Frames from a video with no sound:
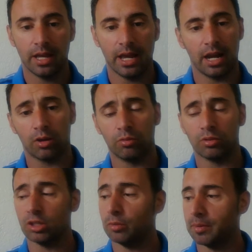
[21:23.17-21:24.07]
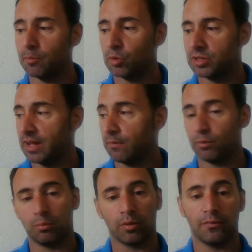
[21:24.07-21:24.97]
and I'll go a little bit more to depth
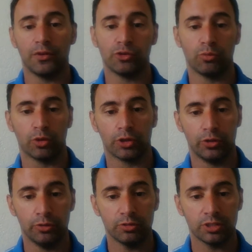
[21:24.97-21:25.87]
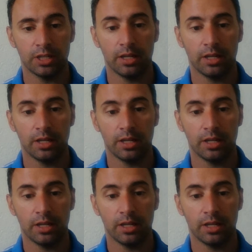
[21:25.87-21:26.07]
with more visual cues,